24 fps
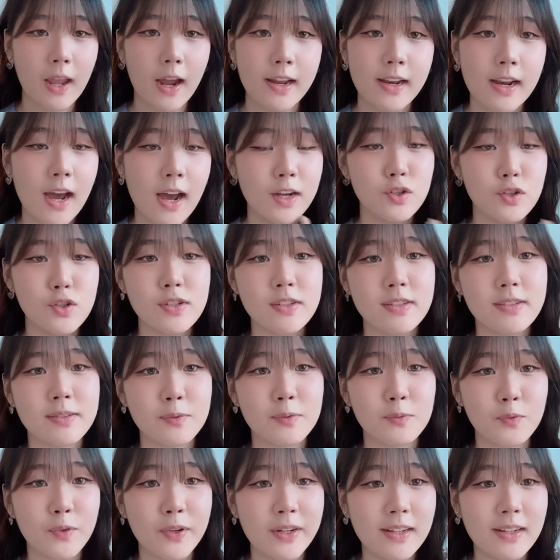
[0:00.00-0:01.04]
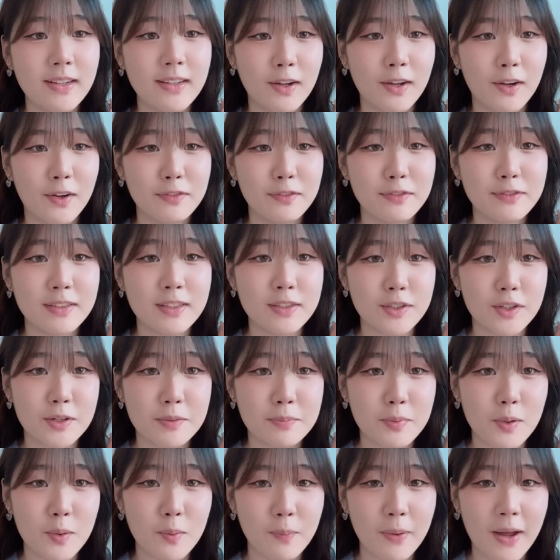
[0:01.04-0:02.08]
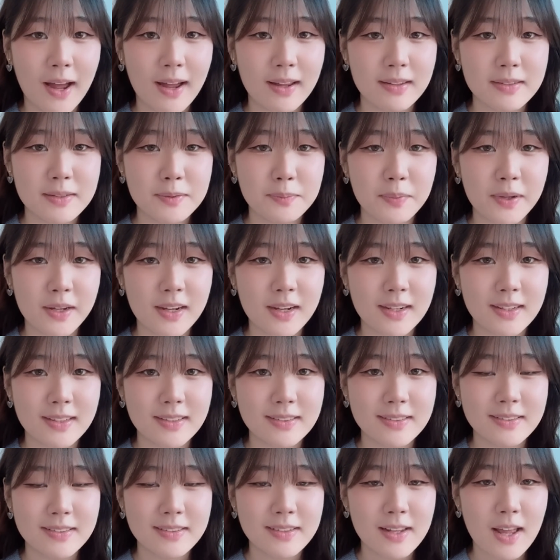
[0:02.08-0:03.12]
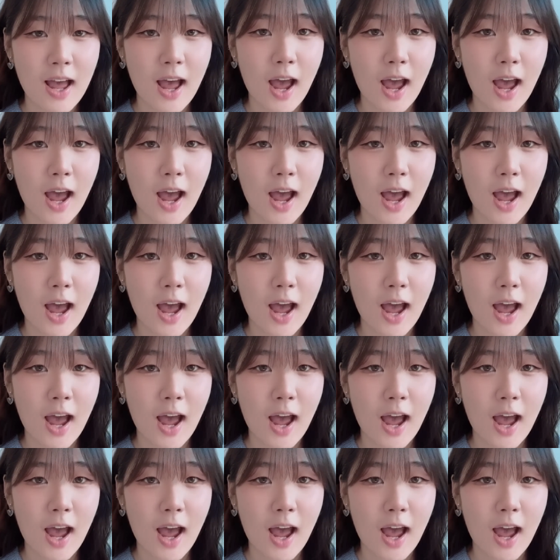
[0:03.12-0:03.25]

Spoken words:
and I just really love the jumbo pads because